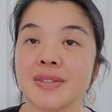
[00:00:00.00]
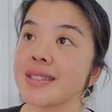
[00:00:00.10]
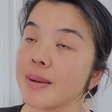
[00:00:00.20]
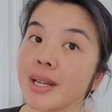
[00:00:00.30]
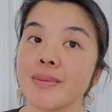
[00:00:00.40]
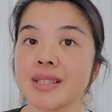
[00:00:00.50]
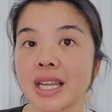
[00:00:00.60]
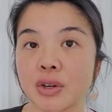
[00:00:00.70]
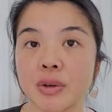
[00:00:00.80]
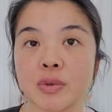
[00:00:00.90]
Sometimes
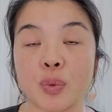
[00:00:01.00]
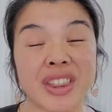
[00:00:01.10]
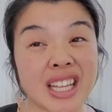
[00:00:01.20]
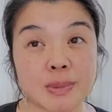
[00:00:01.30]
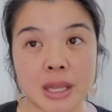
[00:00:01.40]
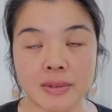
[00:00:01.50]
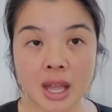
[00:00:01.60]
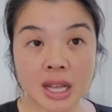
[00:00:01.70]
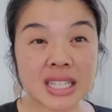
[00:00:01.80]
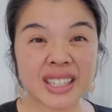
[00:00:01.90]
day creams with S P F,